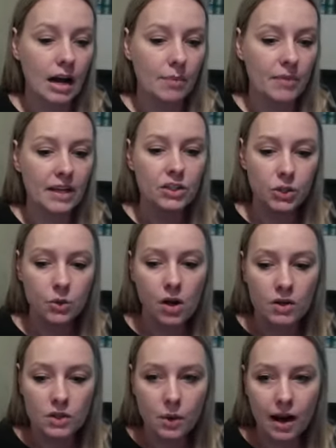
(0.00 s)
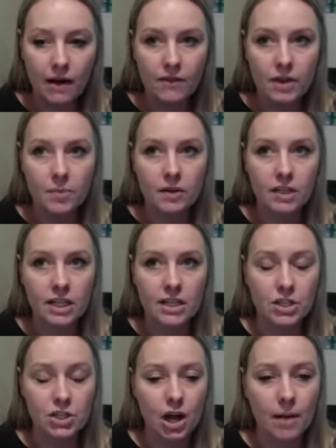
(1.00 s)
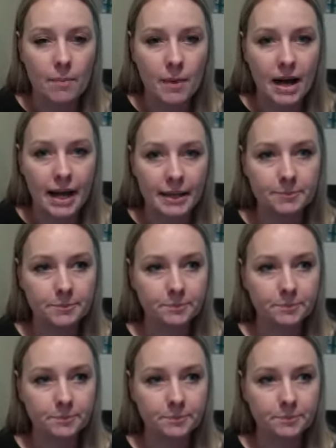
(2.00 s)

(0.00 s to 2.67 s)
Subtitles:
They do also have the ability to shop by